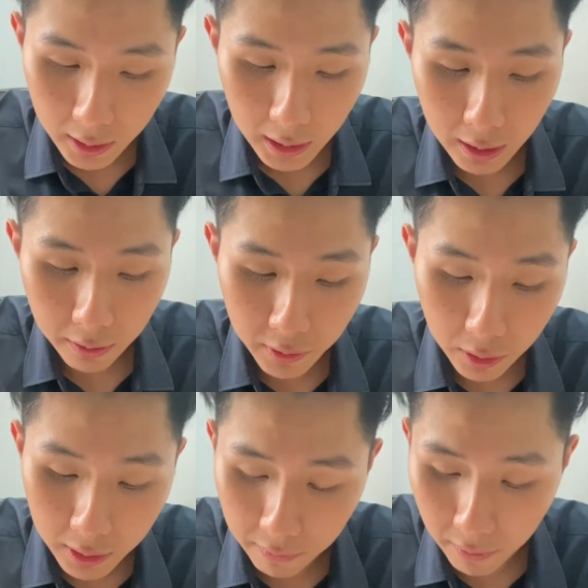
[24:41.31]
If you
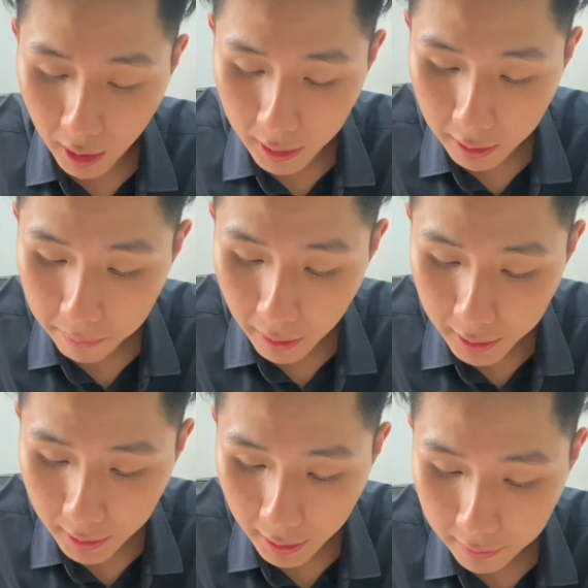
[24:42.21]
divide it by
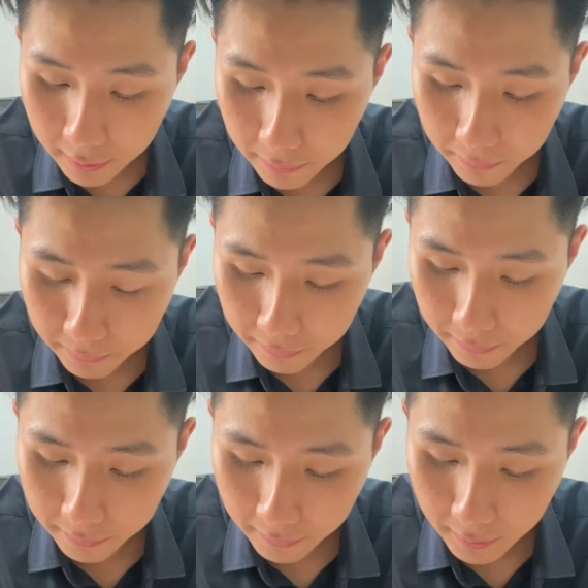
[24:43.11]
10,
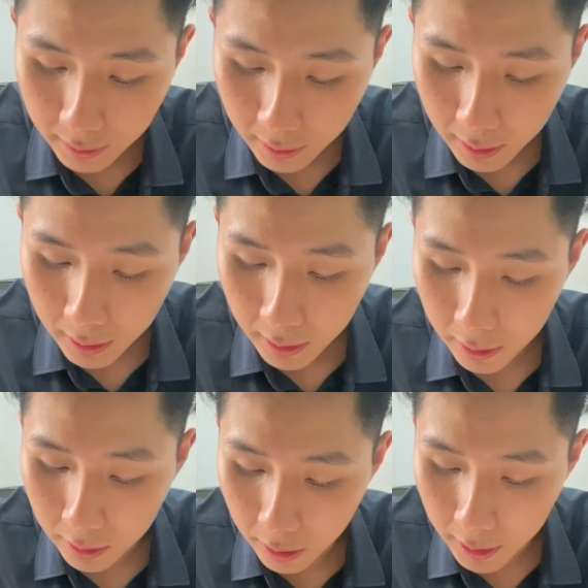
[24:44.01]

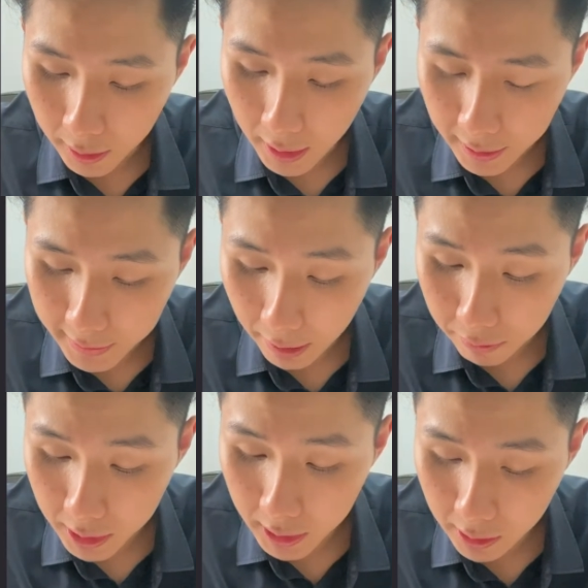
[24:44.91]
you're going to get
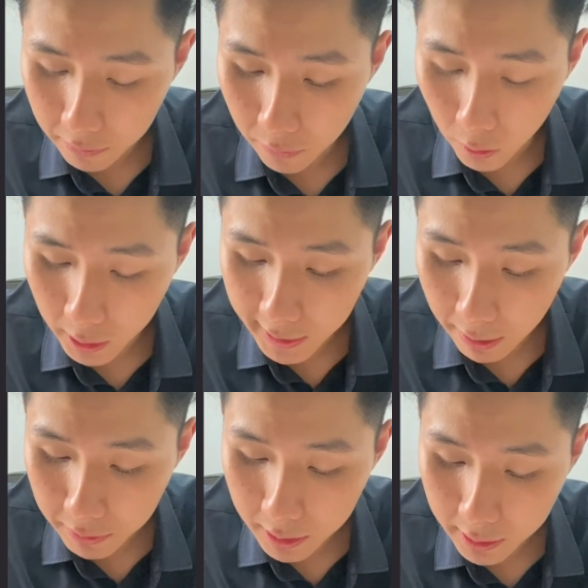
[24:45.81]
70,
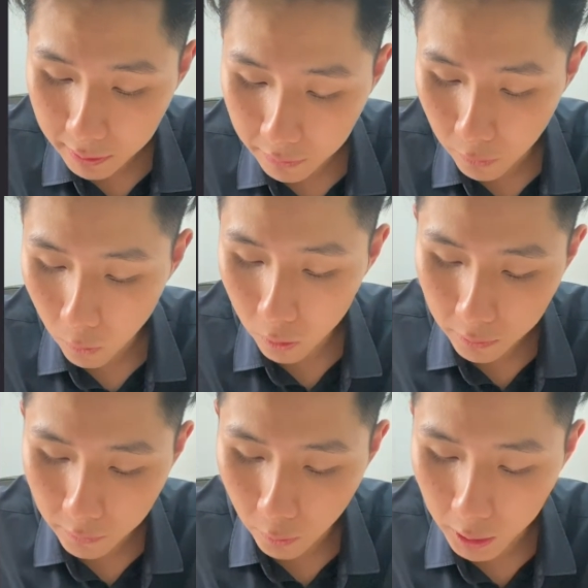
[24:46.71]
47, 4,
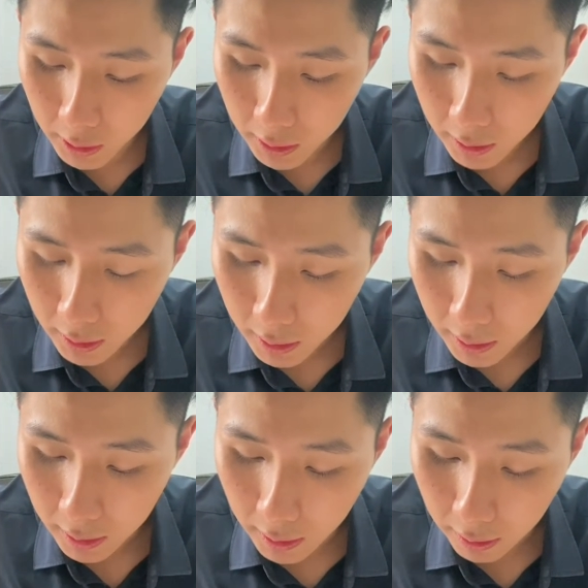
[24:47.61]
40,
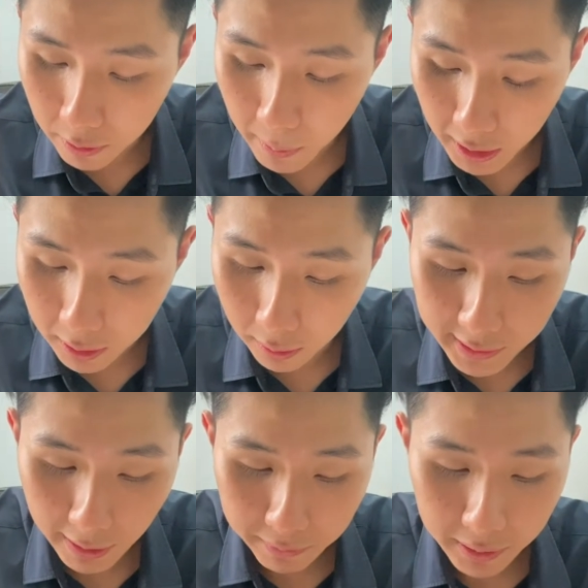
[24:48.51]
a remainder of
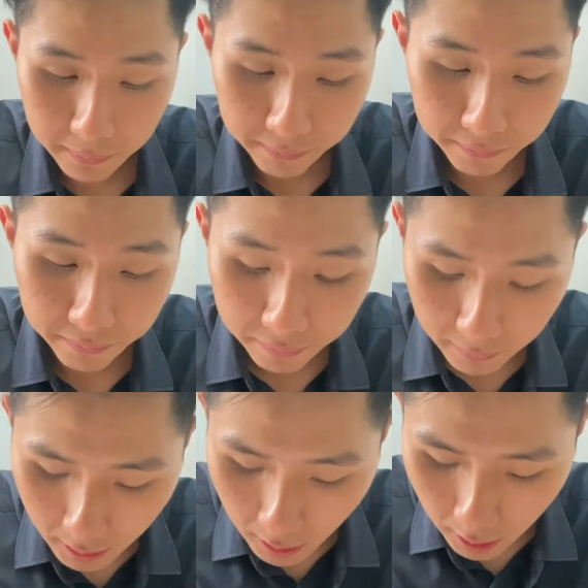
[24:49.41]
7.
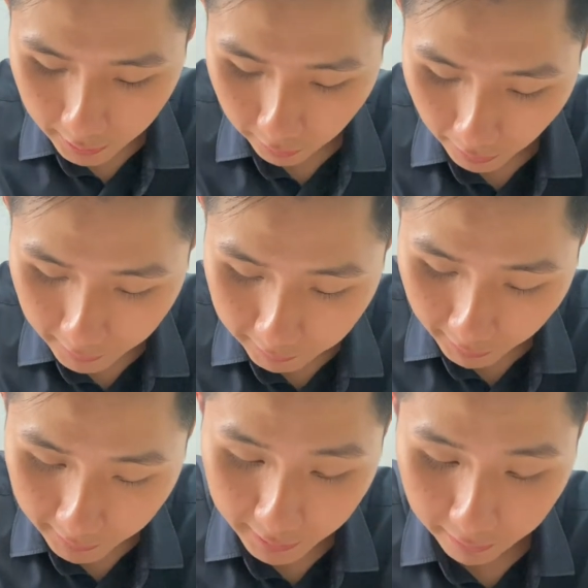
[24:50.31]
So let's
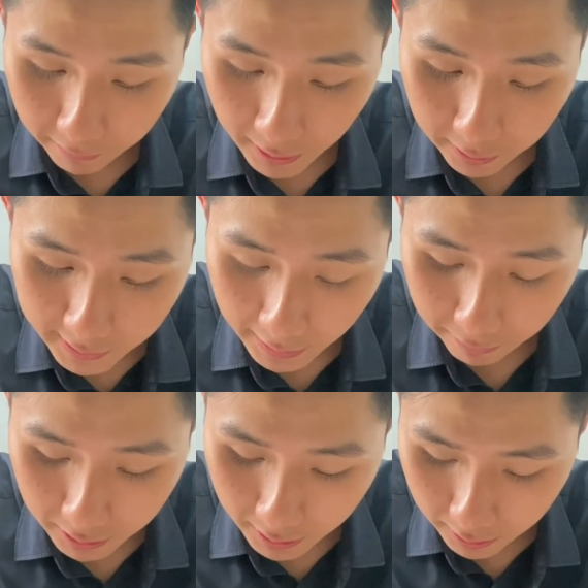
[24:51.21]
write the value
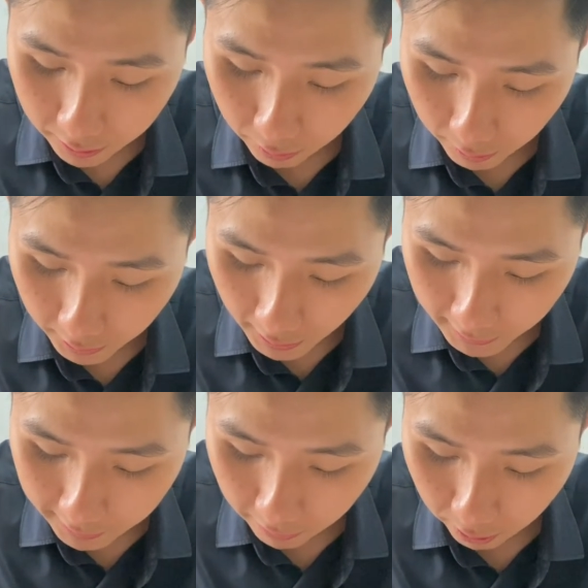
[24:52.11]
7 into our
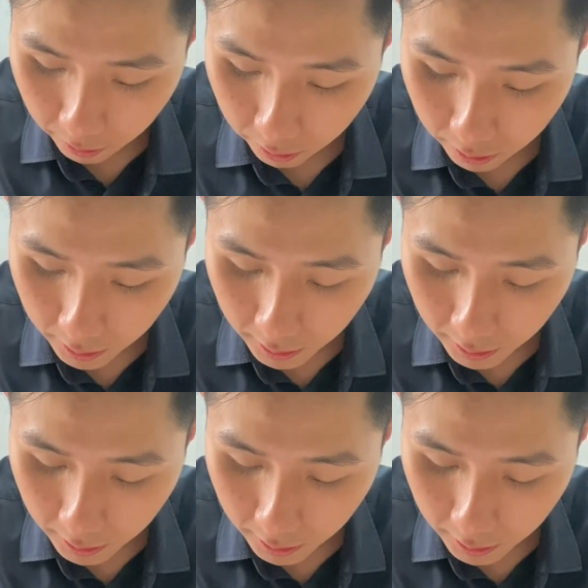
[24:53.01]
last variable.